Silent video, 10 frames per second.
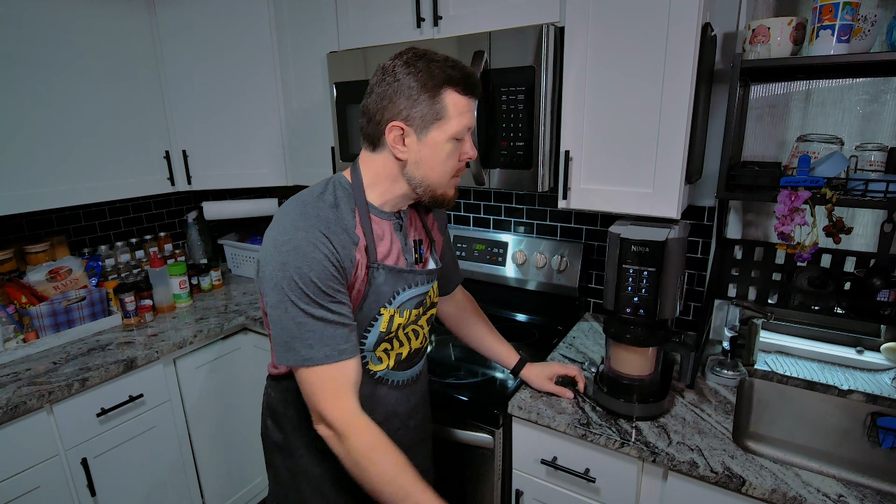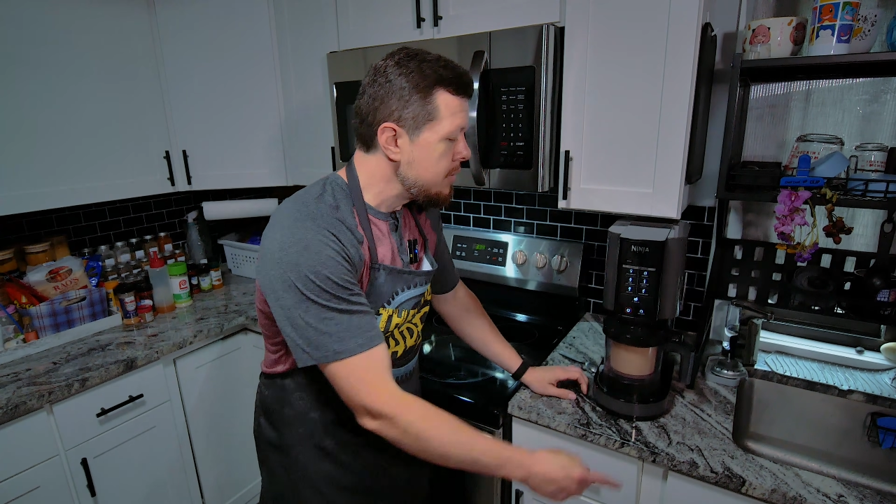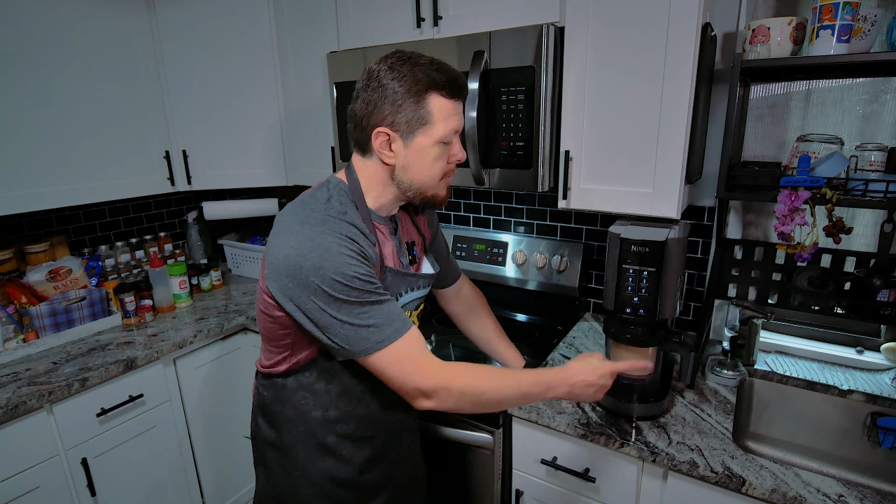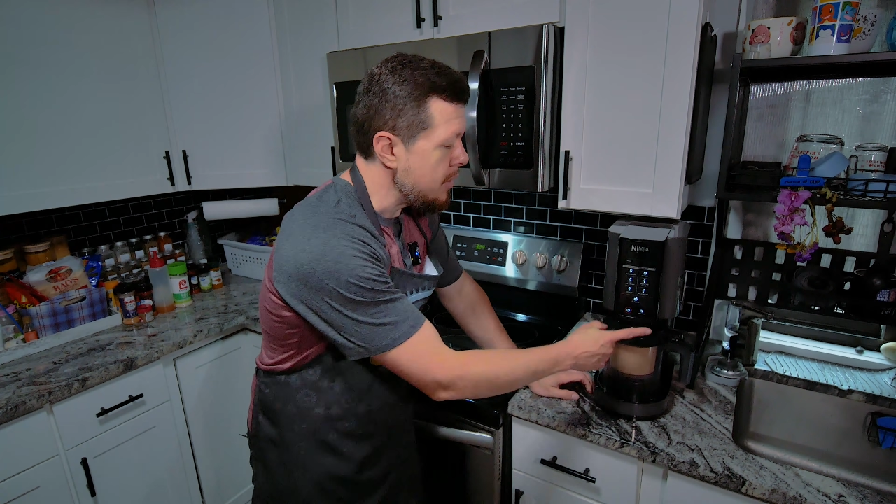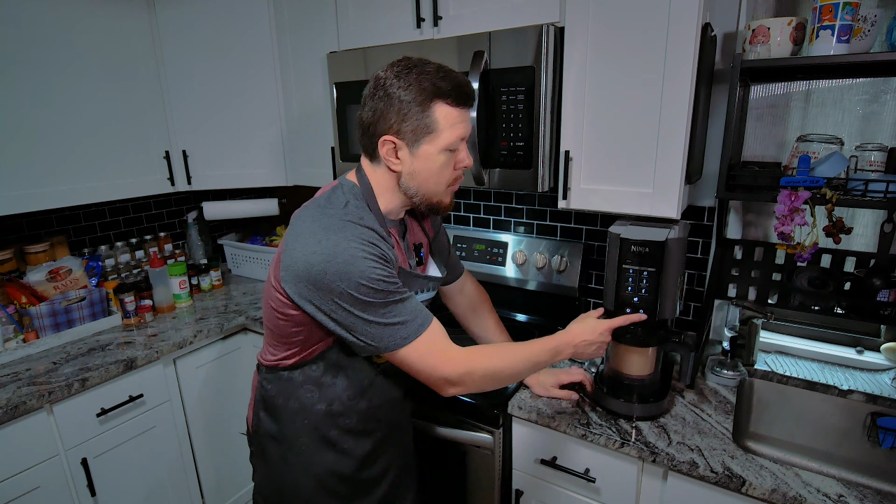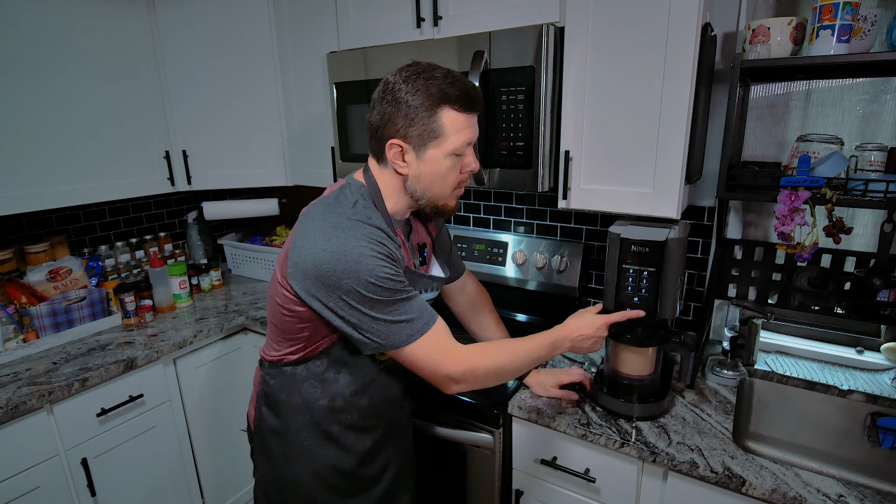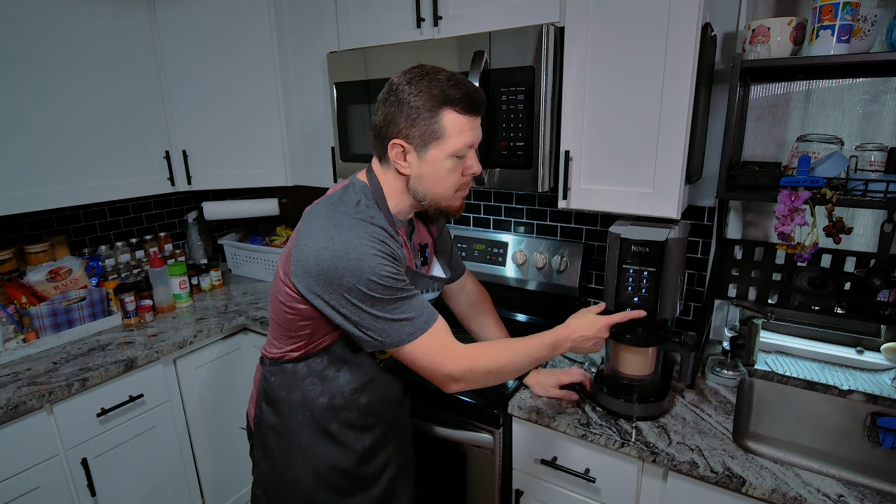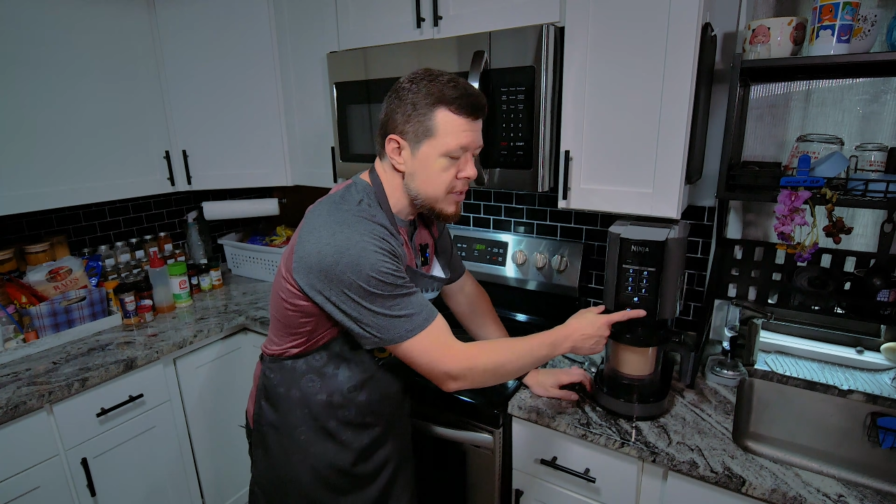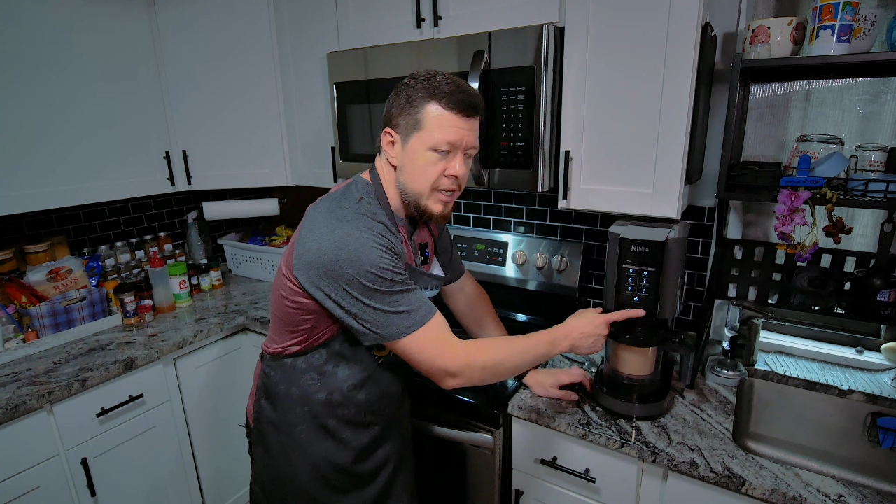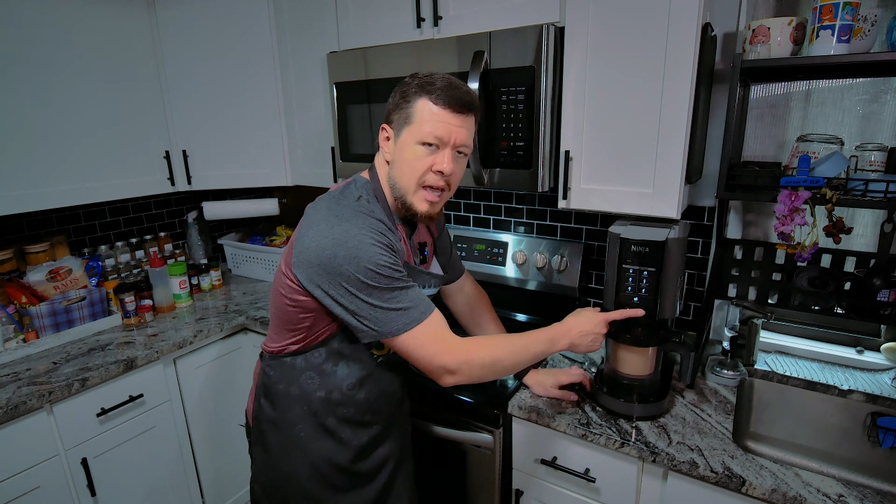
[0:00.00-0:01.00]
So one
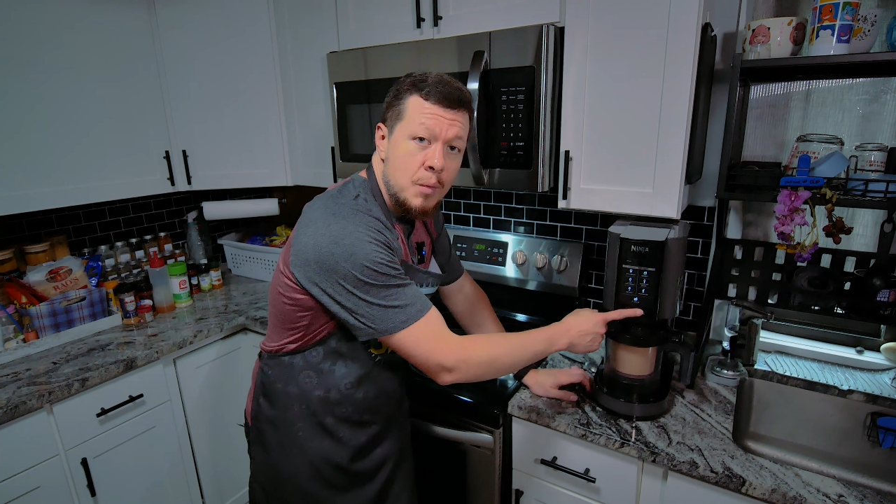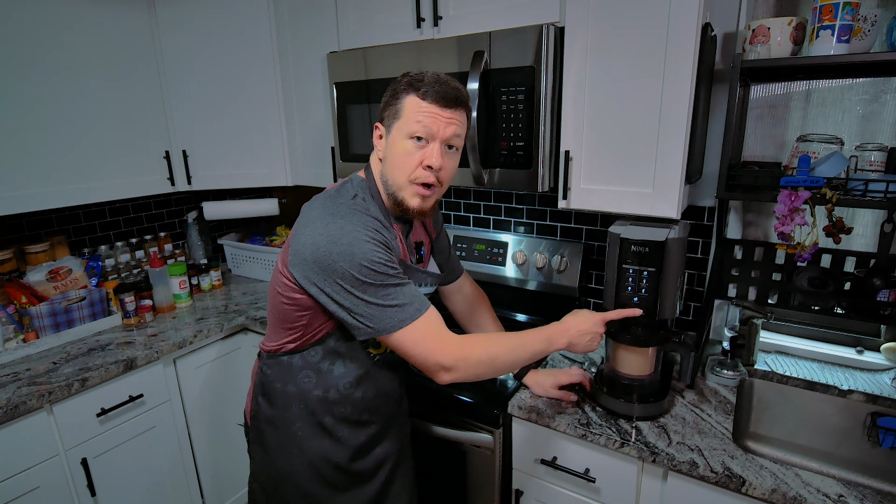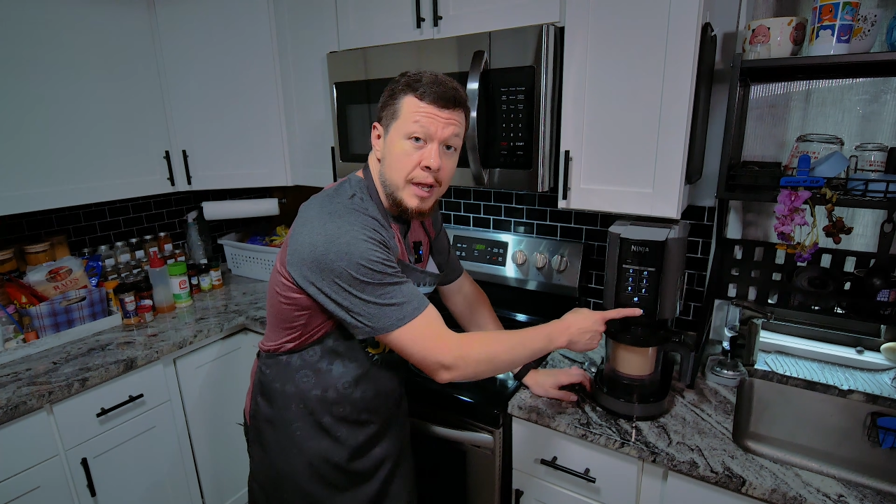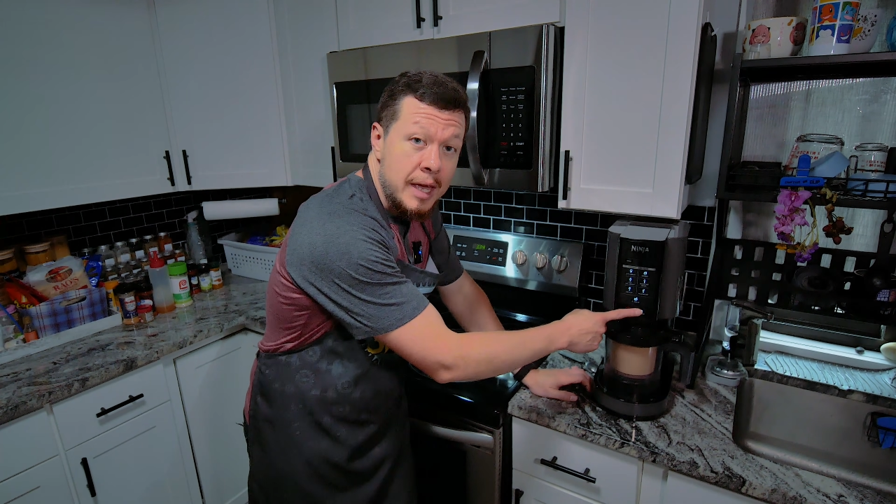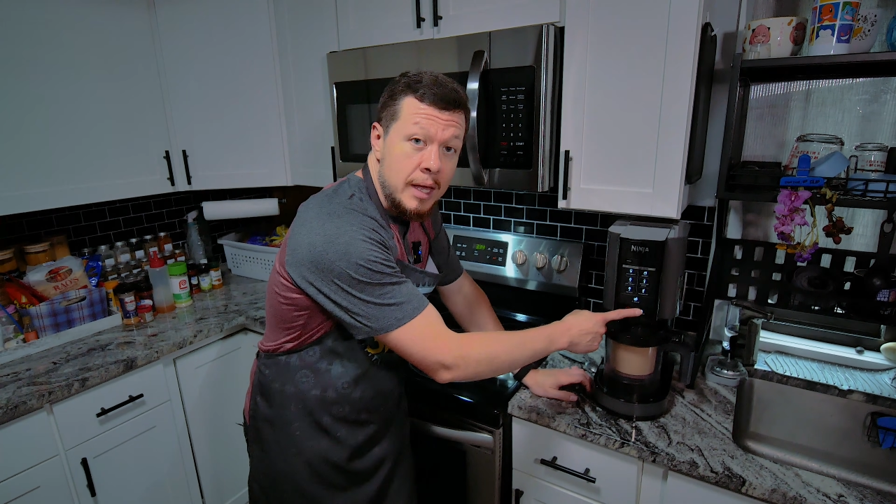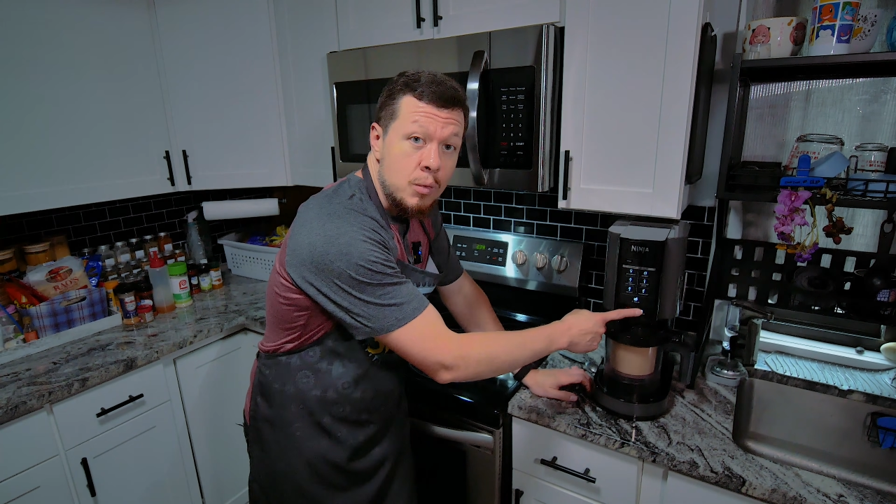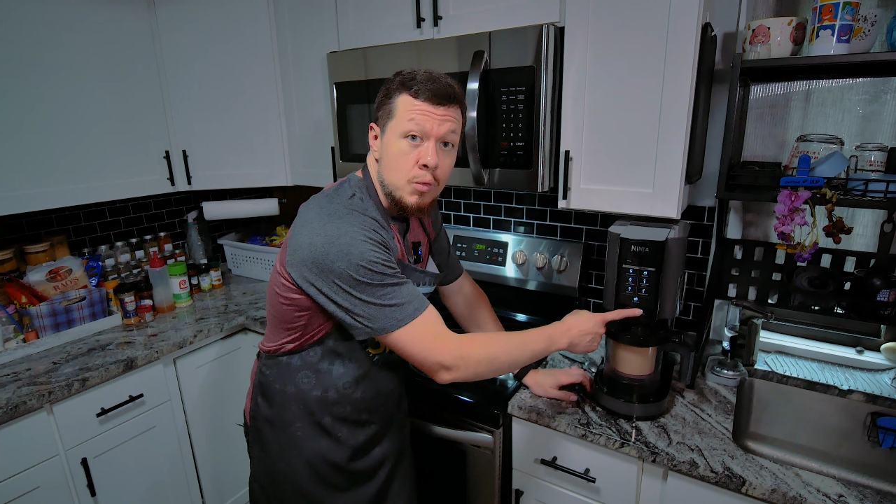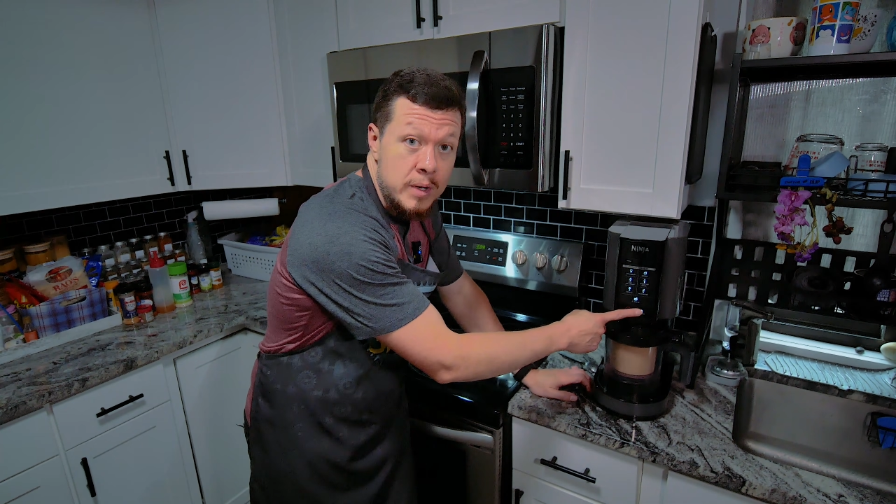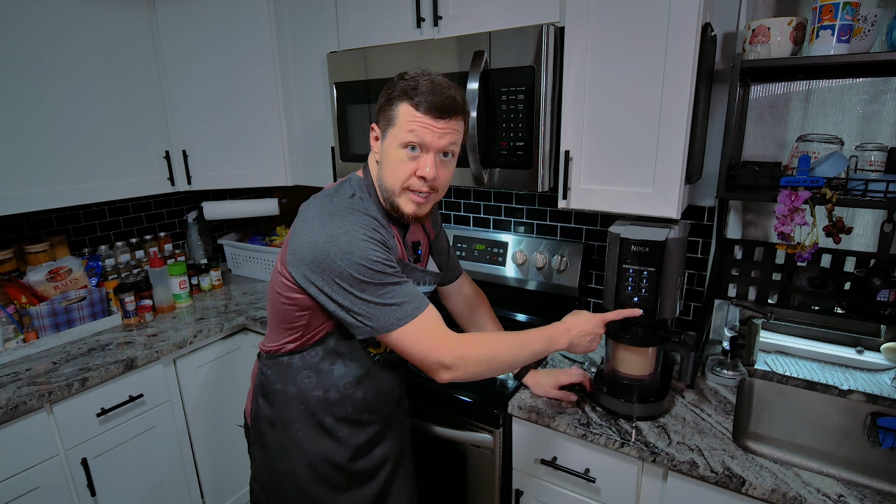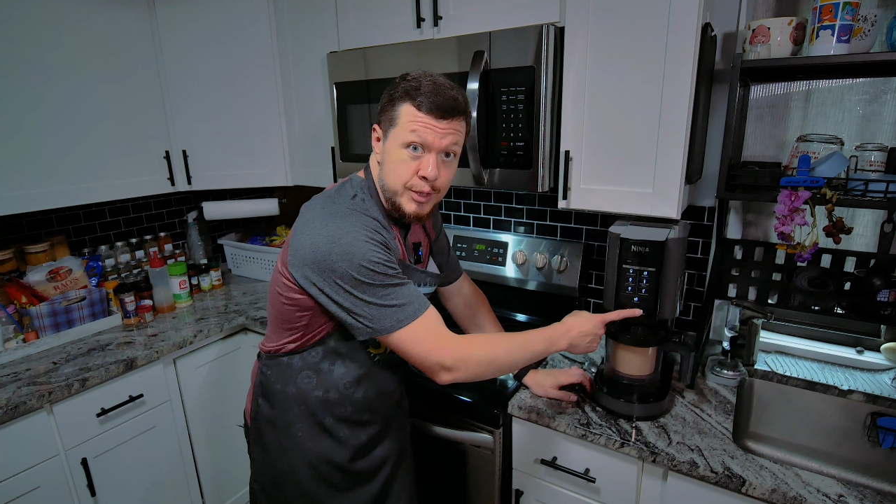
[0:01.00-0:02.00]
more time, we're gonna hit
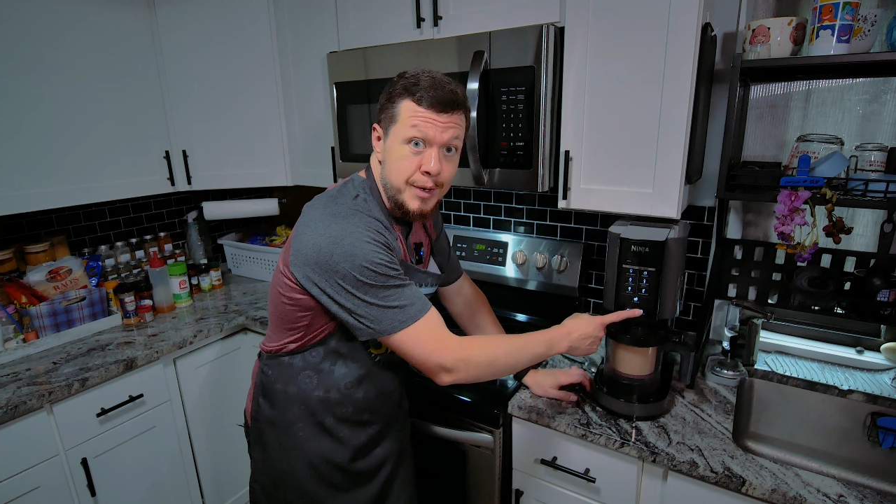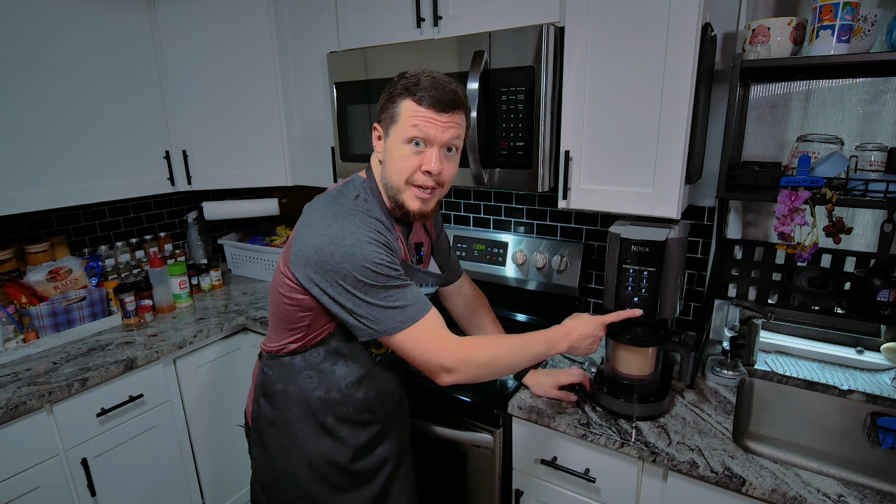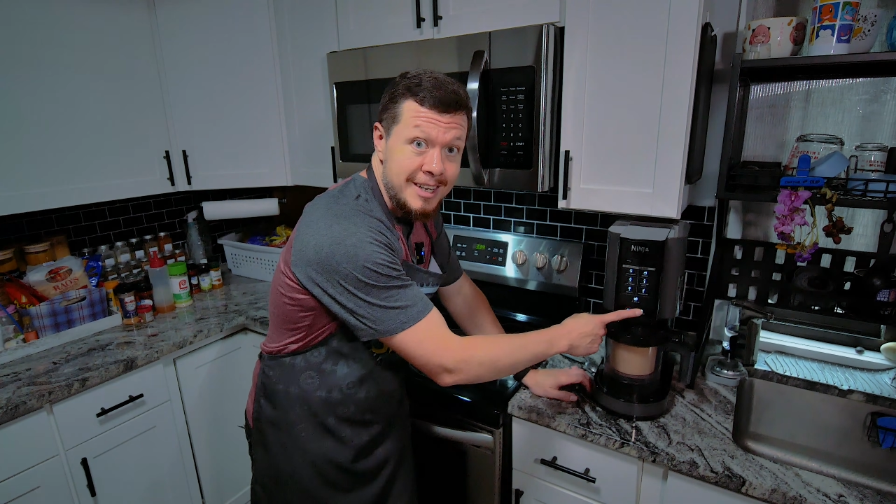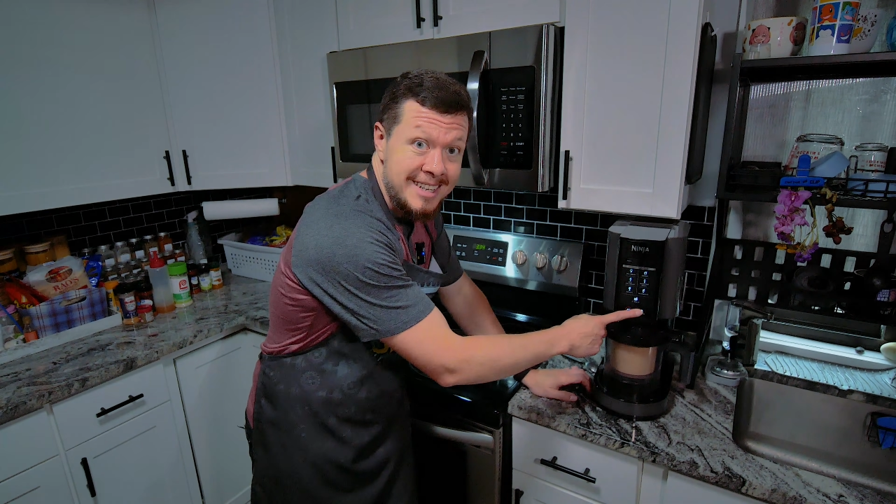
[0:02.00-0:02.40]
respin.